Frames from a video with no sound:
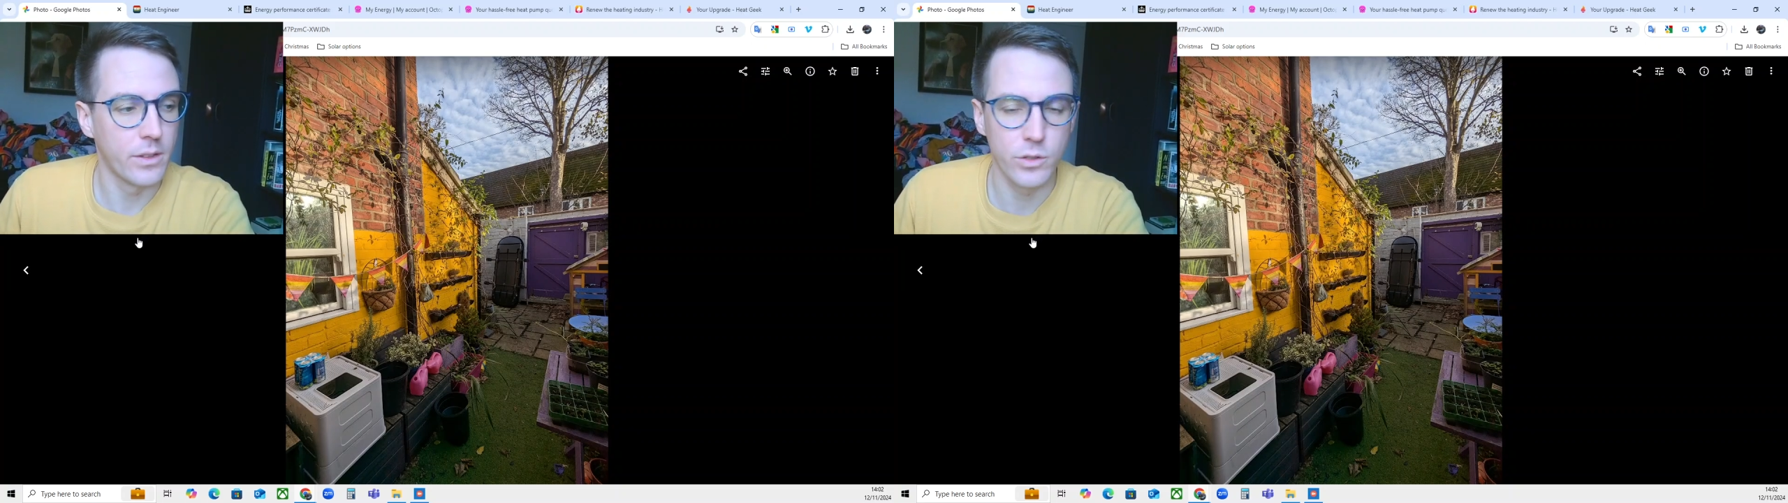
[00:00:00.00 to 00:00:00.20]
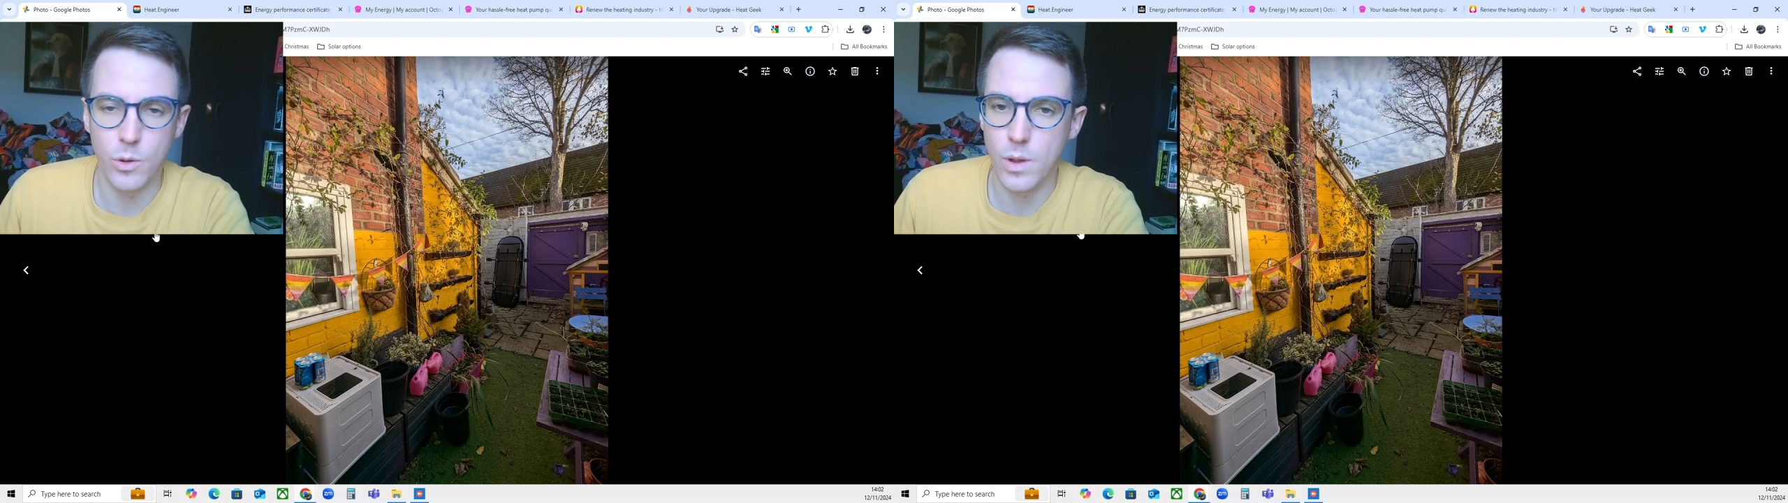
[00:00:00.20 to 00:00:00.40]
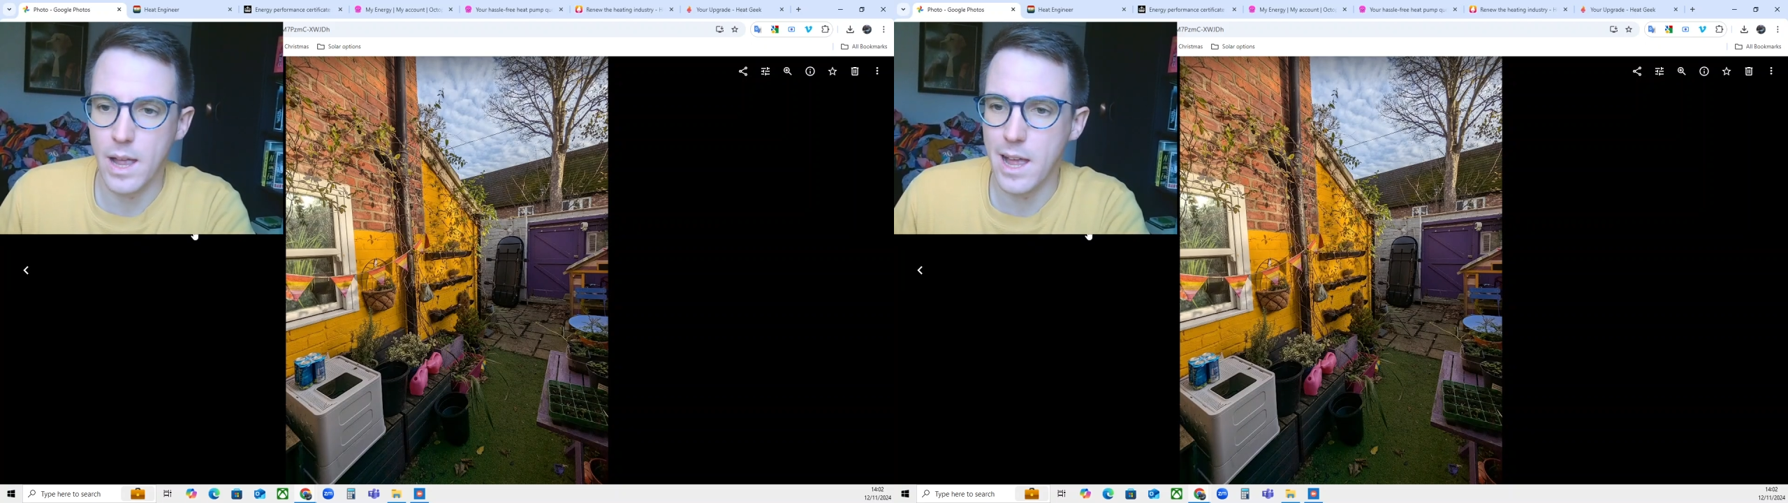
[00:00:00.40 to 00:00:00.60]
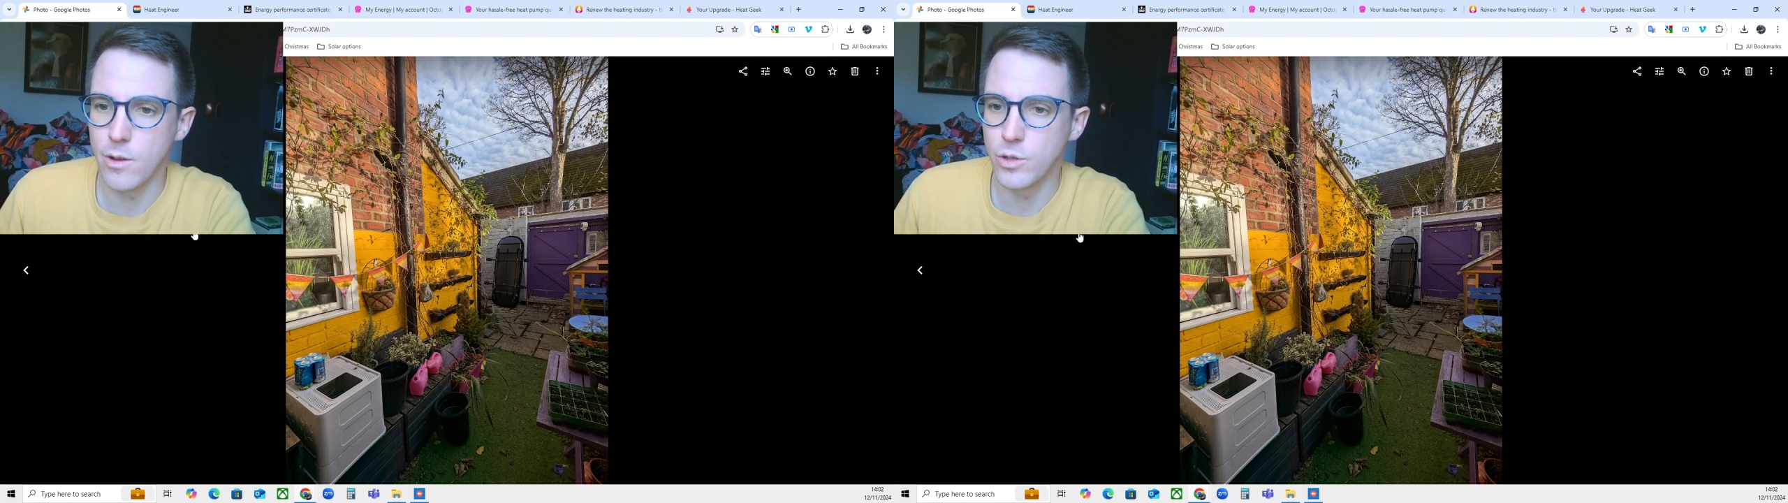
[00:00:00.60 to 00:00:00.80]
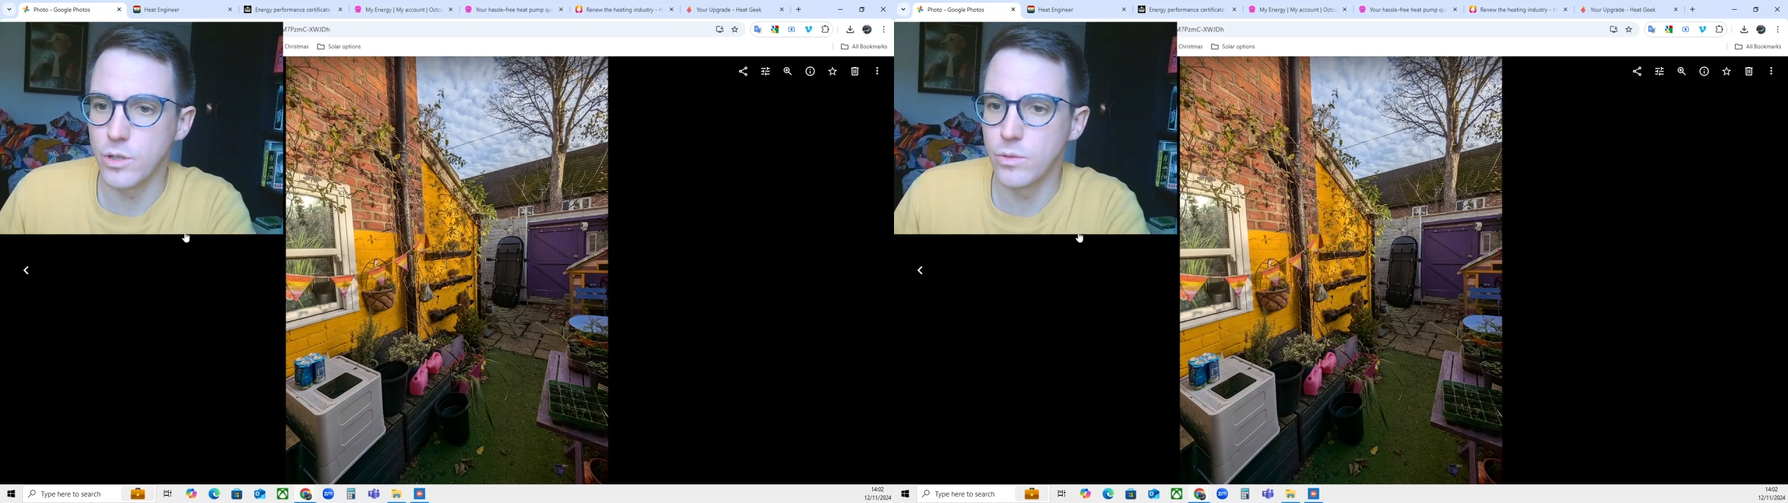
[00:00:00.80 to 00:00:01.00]
So
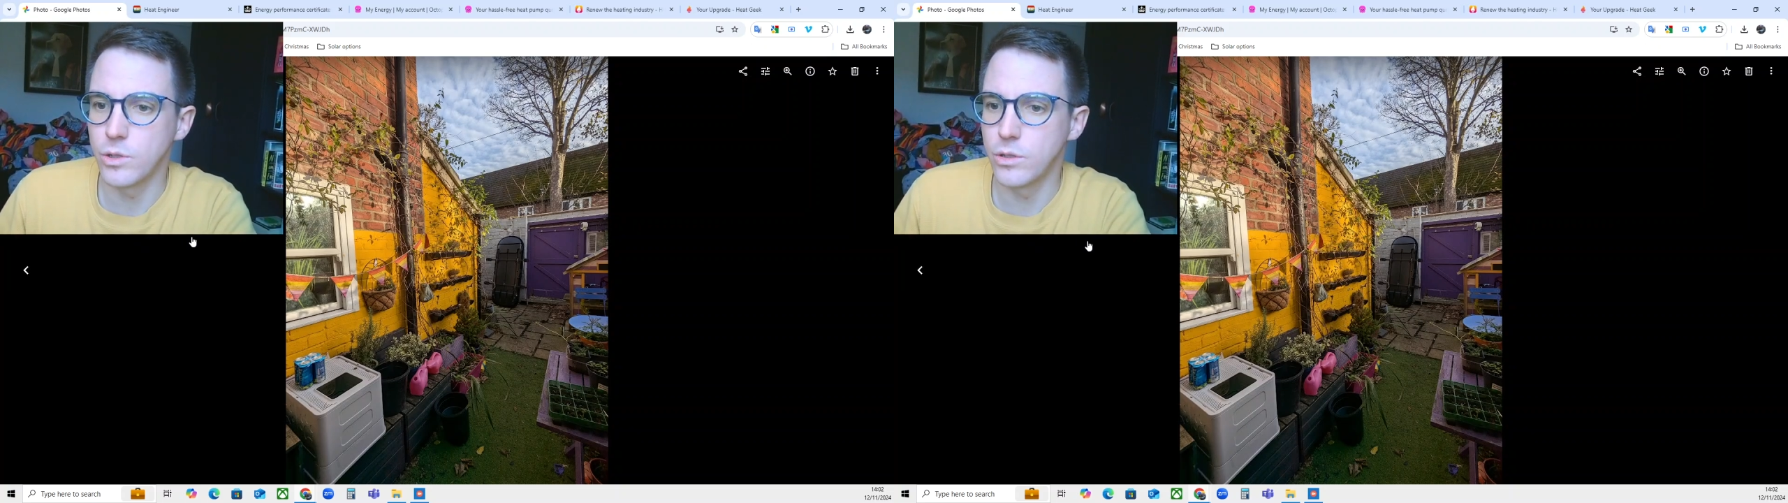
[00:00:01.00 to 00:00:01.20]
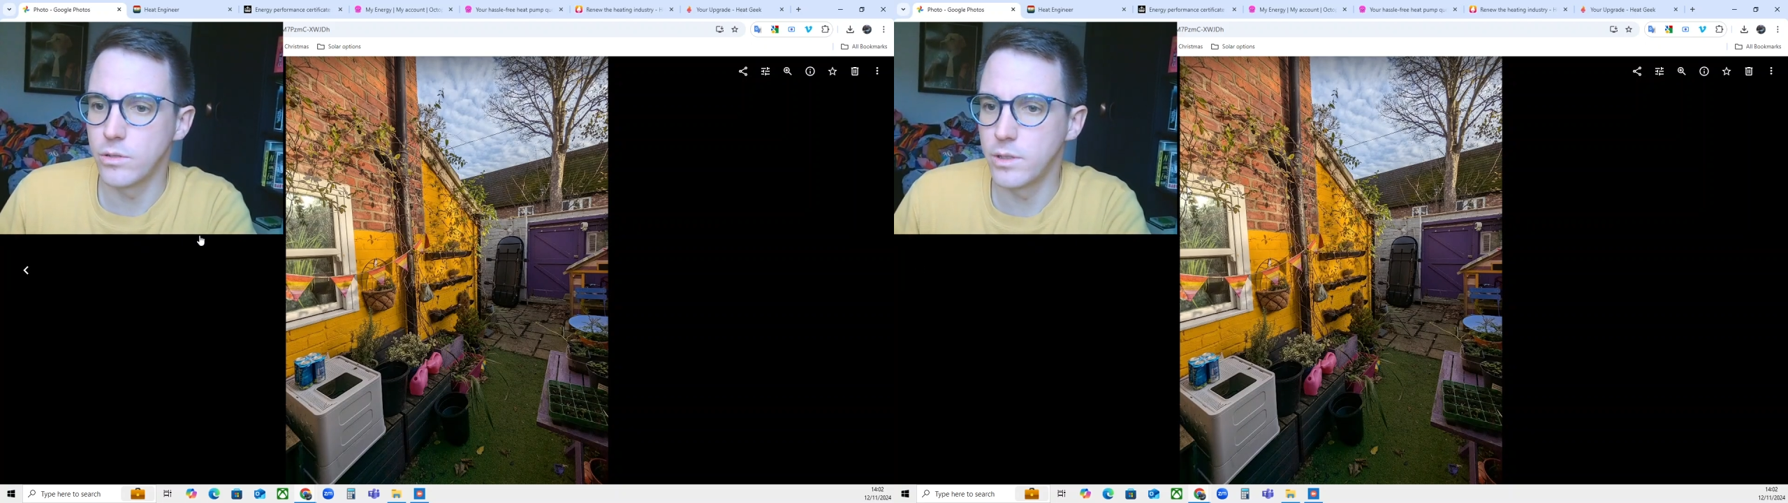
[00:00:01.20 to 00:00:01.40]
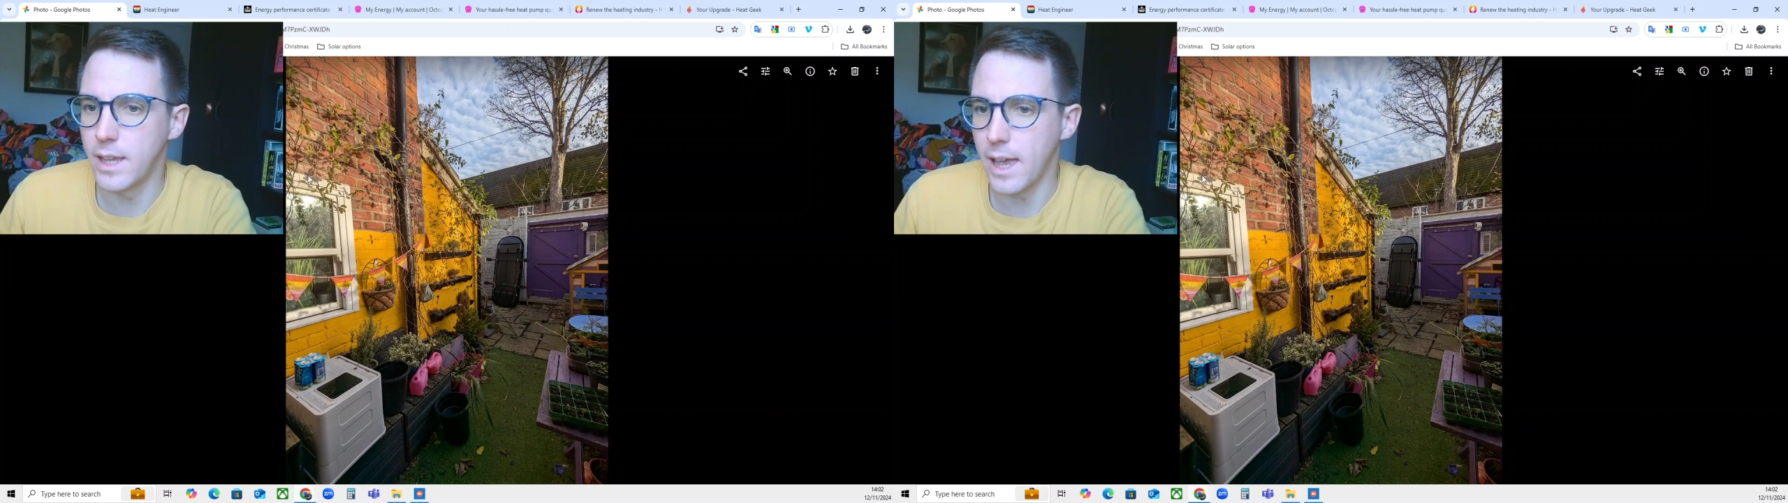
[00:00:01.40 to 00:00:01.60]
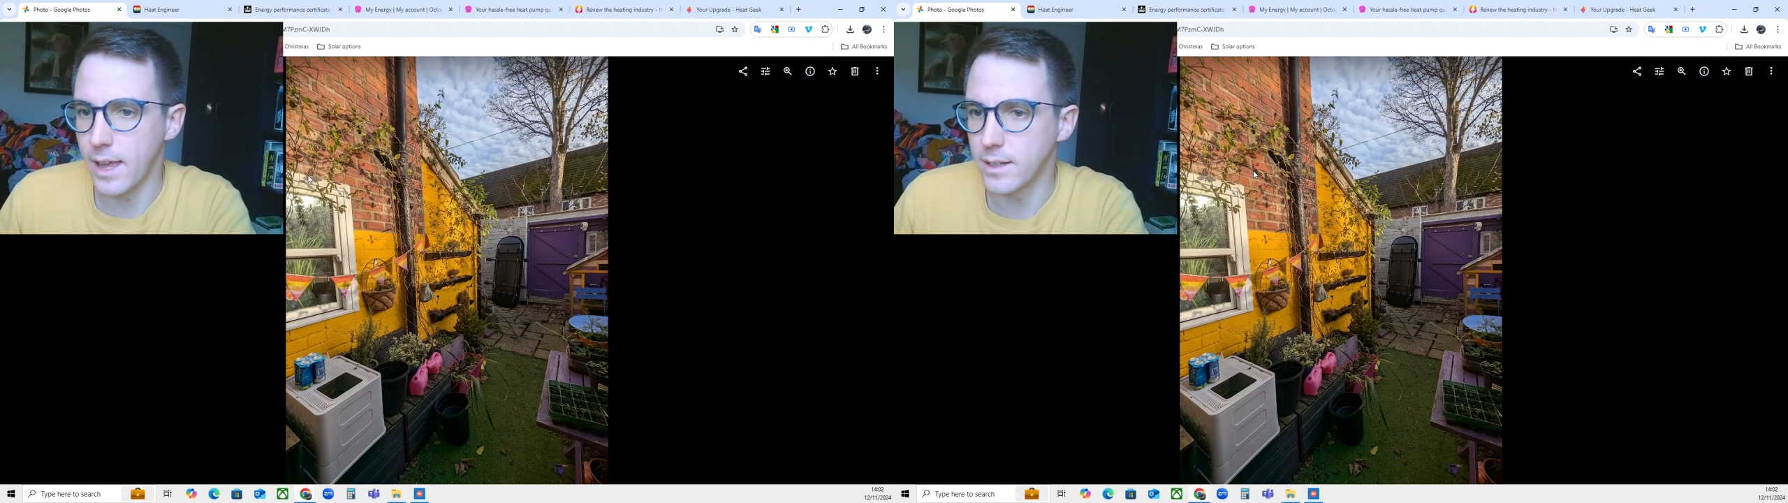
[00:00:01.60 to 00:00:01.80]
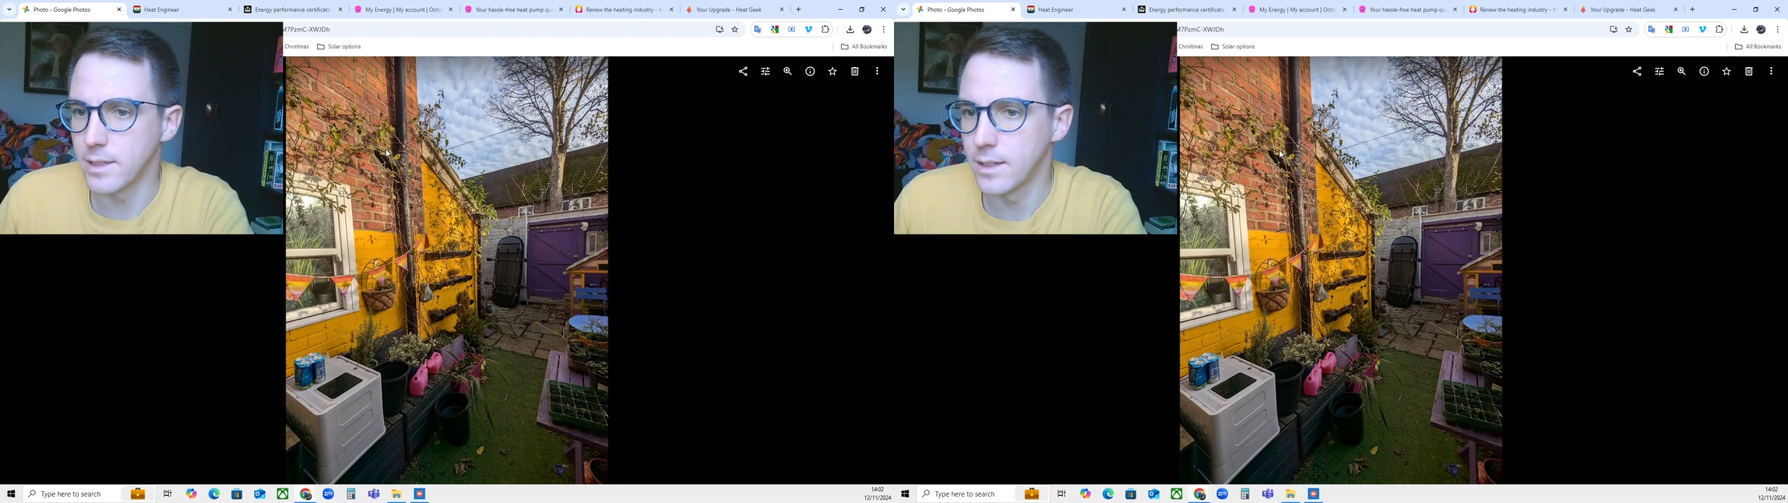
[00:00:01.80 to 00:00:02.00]
how do you
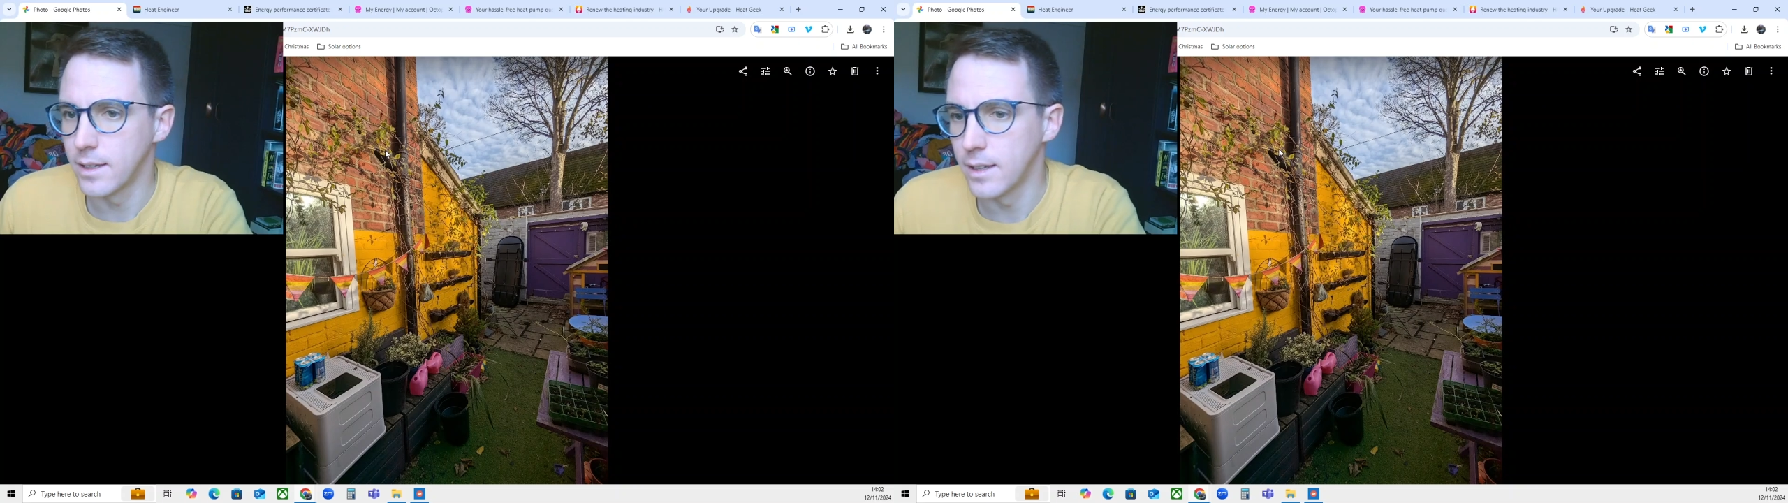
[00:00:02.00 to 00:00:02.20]
get